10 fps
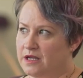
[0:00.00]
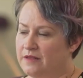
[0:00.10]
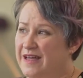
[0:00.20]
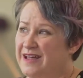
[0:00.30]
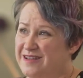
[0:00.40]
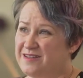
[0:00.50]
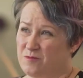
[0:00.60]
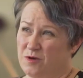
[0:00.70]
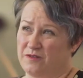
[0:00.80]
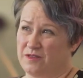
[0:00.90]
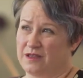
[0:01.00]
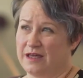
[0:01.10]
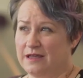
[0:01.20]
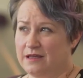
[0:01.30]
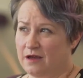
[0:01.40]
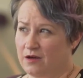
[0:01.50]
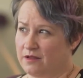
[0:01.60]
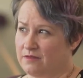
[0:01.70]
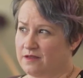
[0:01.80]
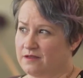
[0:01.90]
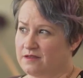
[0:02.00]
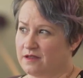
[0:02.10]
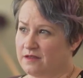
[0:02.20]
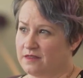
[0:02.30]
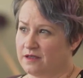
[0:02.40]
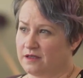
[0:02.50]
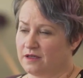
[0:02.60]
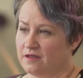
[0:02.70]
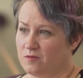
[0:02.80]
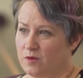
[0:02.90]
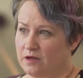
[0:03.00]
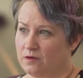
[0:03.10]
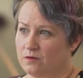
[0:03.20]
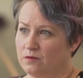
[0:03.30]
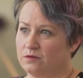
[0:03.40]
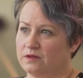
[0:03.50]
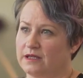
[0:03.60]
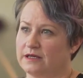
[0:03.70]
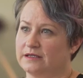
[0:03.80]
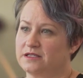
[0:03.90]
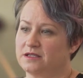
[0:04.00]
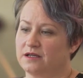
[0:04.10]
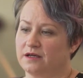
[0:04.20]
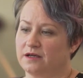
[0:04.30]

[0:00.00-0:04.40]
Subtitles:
And that is one of the key kind of things, I think, as well, that